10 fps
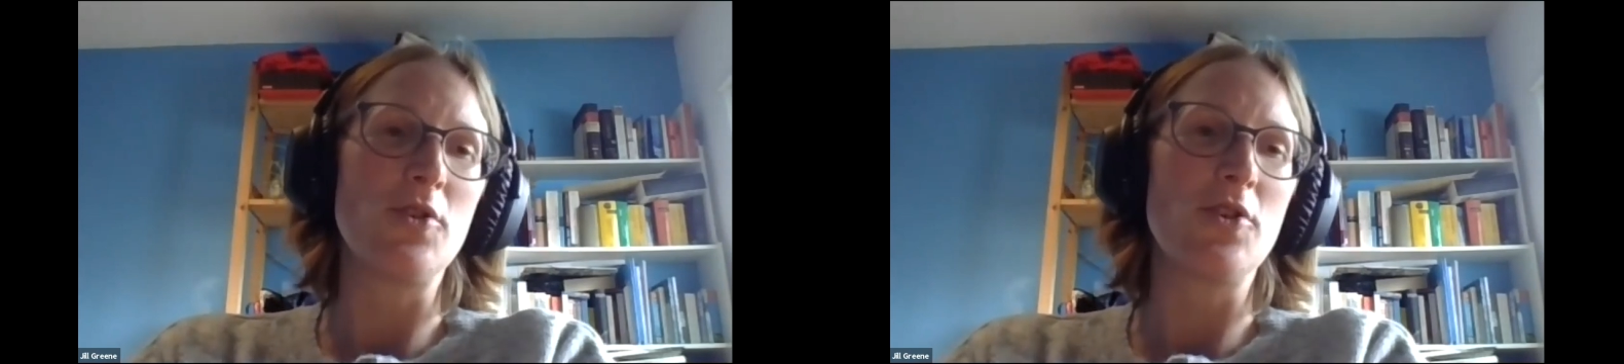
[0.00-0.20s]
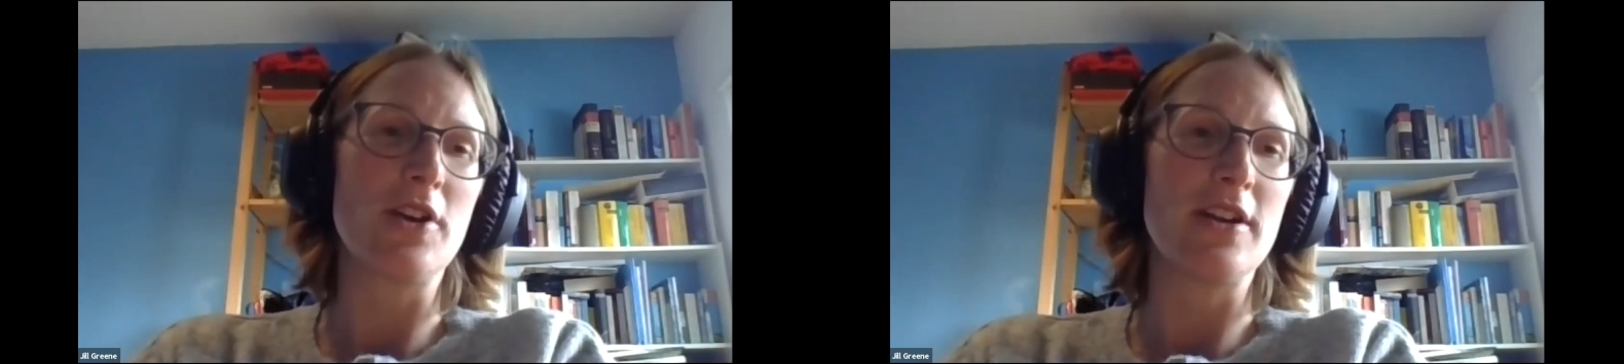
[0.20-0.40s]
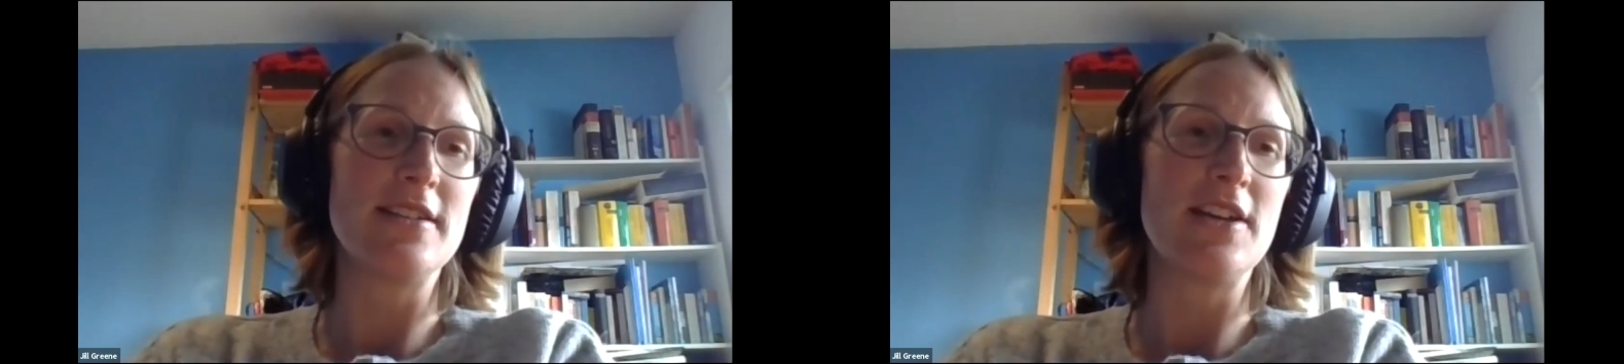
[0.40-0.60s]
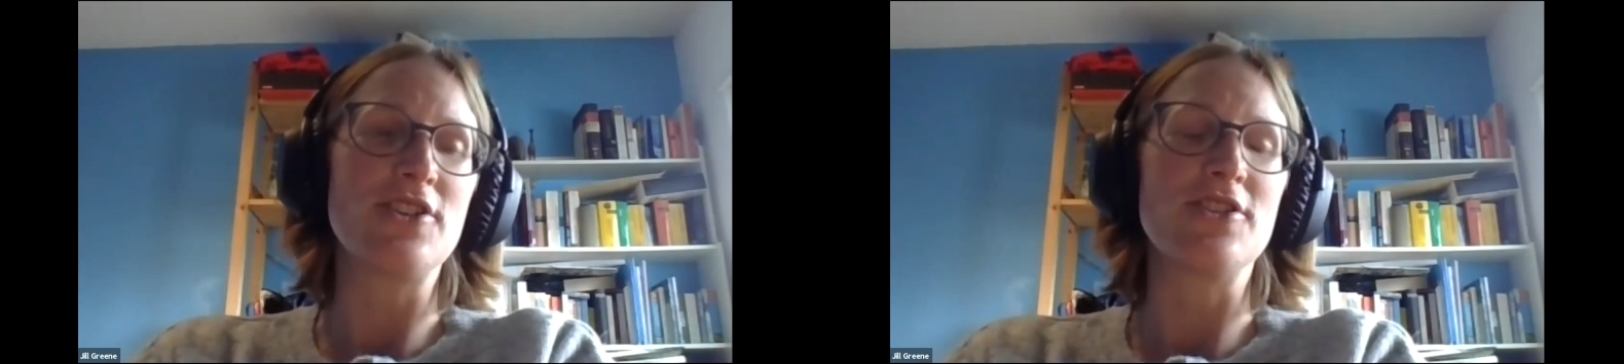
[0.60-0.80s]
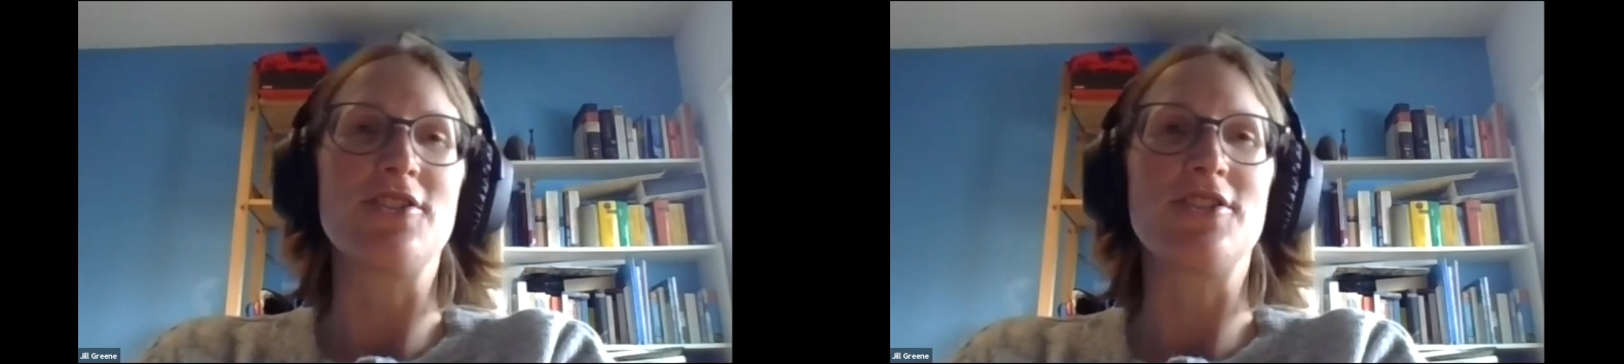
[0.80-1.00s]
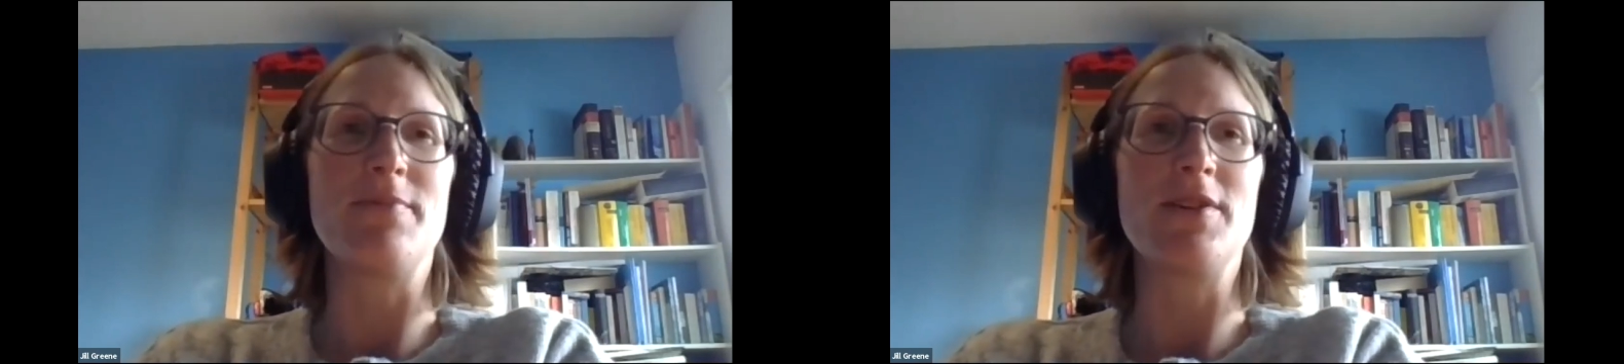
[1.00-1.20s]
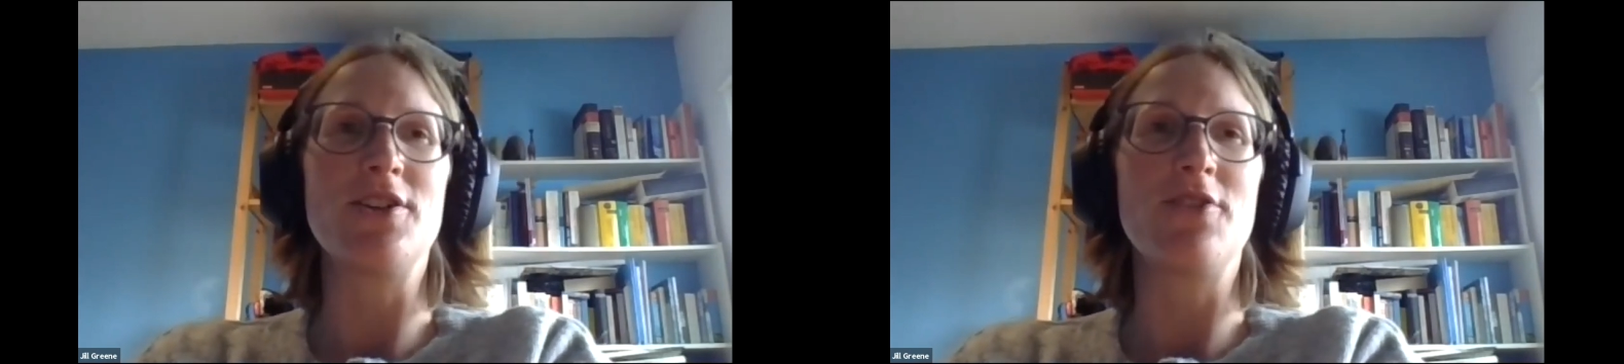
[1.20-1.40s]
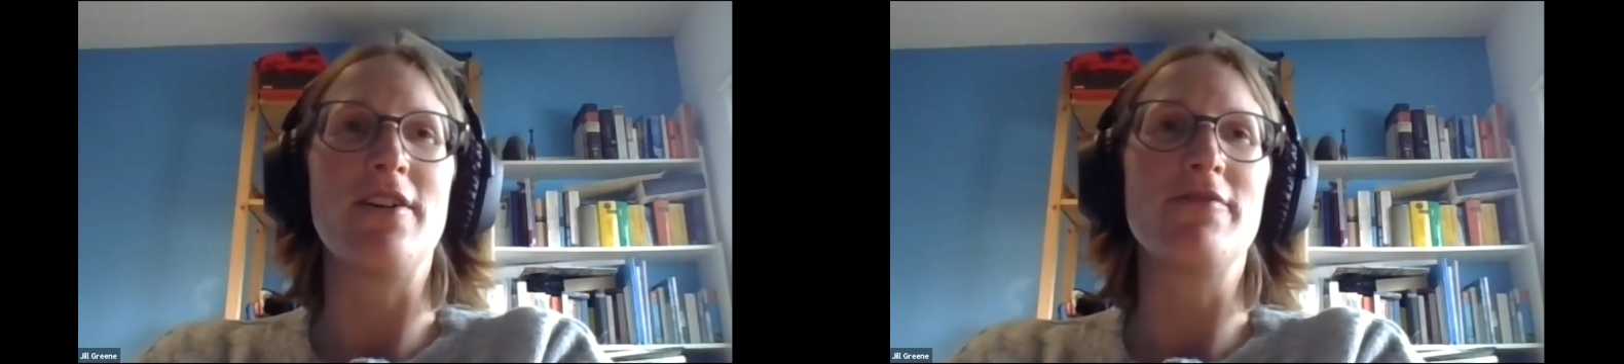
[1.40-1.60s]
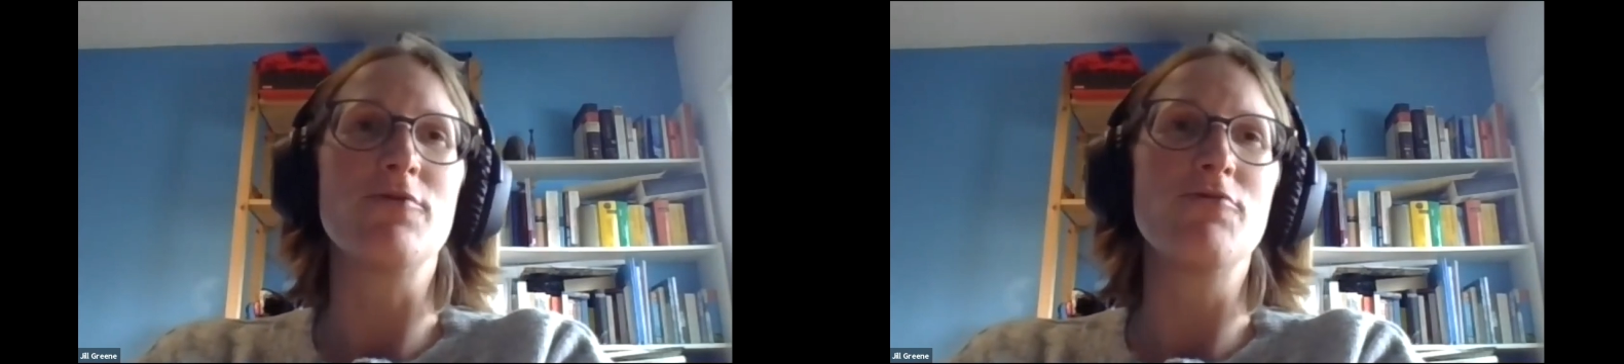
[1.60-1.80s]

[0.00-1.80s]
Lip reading: organizations just simply don't have the